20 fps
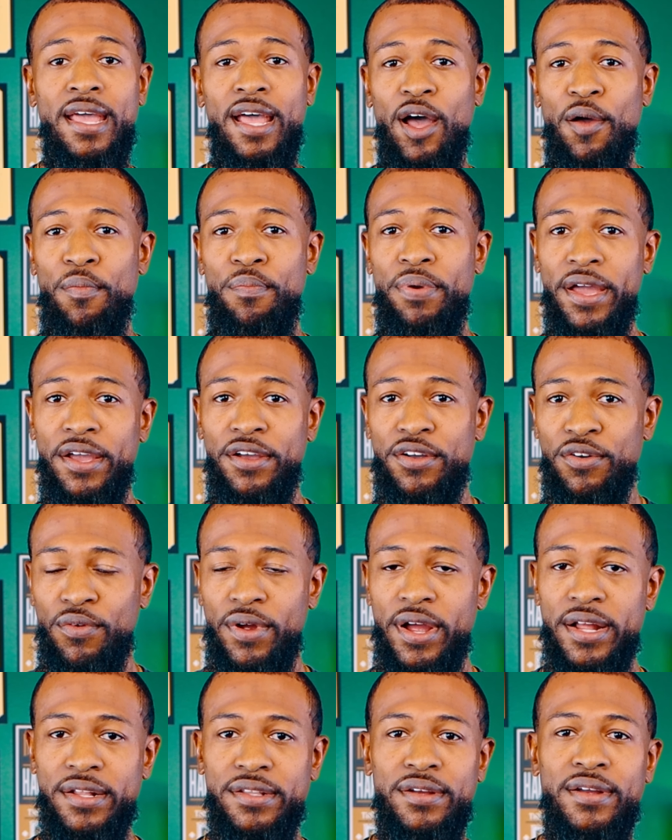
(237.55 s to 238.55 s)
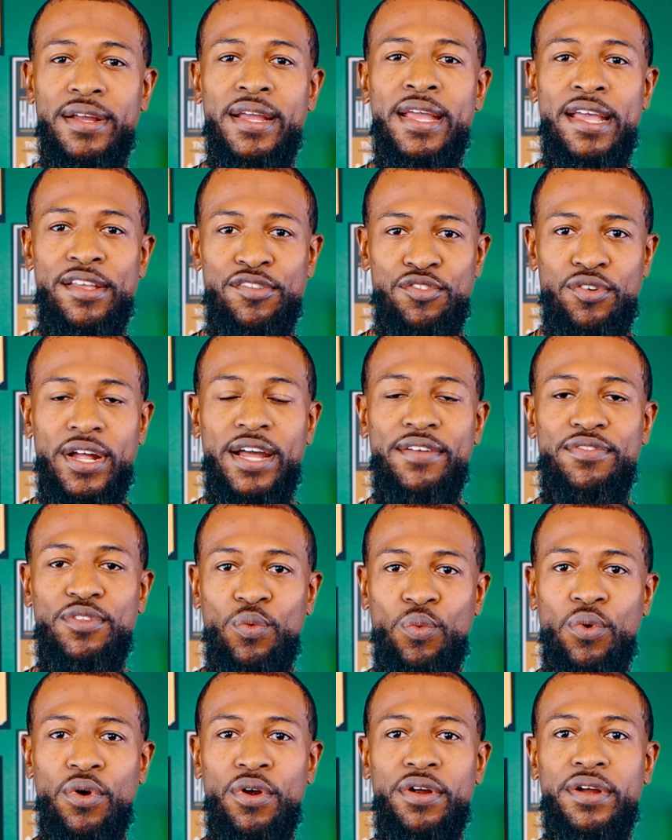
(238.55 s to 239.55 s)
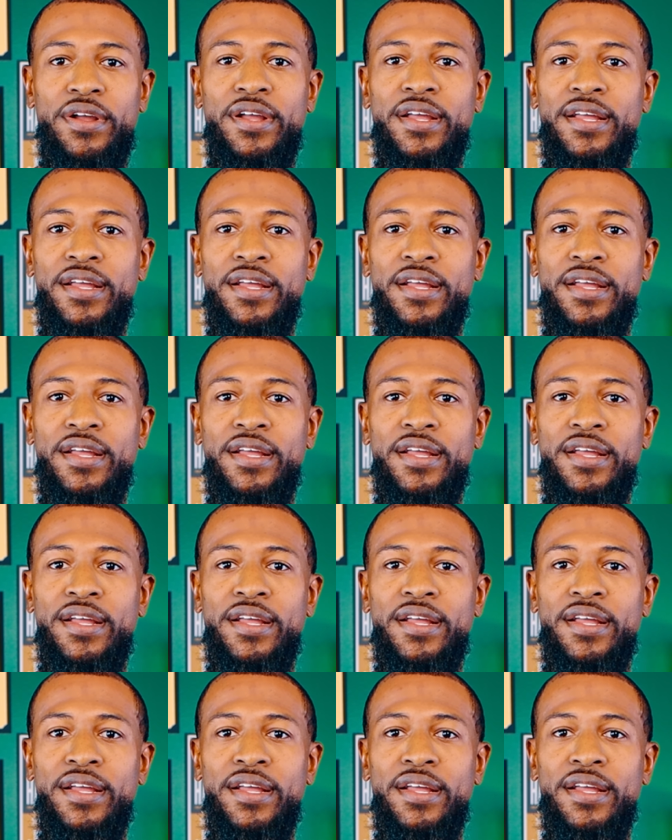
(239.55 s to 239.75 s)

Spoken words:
A paint corrector is gonna have to work